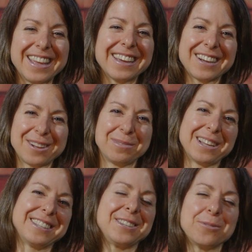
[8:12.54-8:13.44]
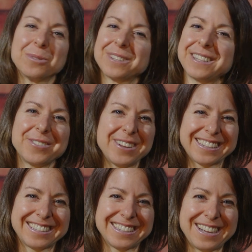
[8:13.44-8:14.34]
God bless you. We'll see you
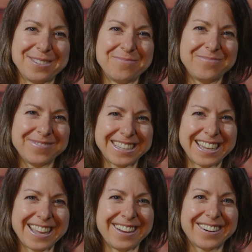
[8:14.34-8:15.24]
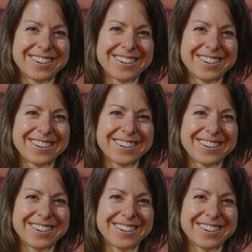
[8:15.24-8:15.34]
next time. Take care.